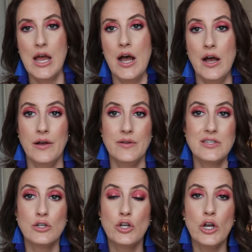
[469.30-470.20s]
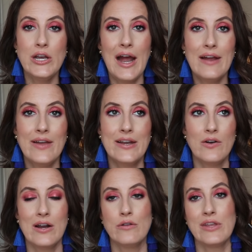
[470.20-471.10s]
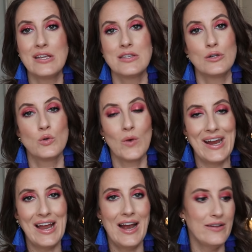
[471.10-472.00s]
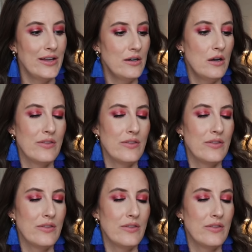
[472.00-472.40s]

Uh, it's a good eyeliner. I don't think it's a great eyeliner.